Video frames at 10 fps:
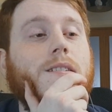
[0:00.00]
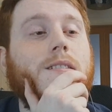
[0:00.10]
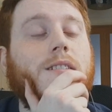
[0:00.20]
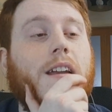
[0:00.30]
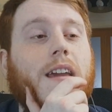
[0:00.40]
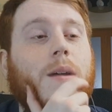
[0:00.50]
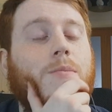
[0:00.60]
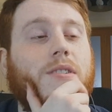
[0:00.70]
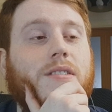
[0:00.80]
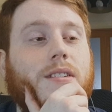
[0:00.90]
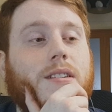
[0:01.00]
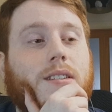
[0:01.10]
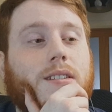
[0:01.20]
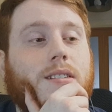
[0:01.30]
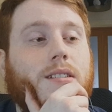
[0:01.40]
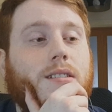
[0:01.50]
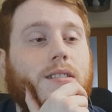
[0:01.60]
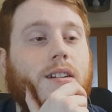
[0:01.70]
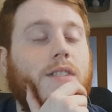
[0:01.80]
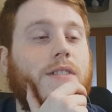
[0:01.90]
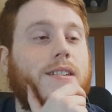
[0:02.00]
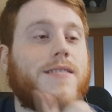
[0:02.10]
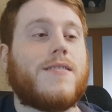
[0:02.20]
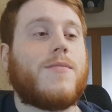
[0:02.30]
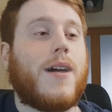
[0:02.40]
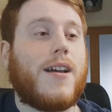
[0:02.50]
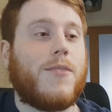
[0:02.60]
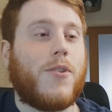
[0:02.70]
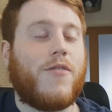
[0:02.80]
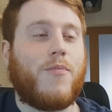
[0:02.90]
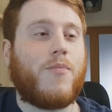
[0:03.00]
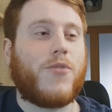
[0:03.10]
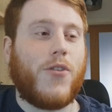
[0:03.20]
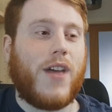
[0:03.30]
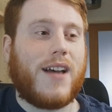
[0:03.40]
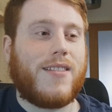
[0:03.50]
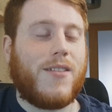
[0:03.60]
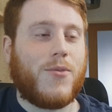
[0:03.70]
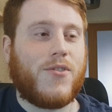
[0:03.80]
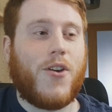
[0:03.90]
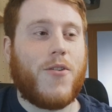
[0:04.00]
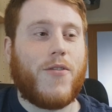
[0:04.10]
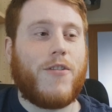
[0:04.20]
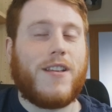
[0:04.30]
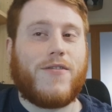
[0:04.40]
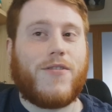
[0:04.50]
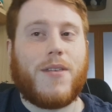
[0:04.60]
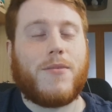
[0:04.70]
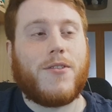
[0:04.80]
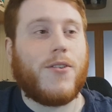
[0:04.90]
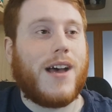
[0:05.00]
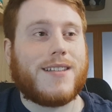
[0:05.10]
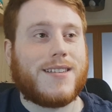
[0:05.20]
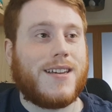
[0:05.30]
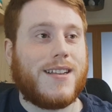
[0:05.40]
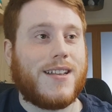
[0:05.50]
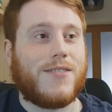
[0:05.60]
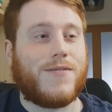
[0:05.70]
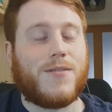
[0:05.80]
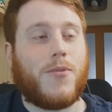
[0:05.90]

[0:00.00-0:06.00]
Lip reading: She's going to get imprisoned. They're going to think she's a spy. They wouldn't have done that. There was no other reason for them to do that scene than to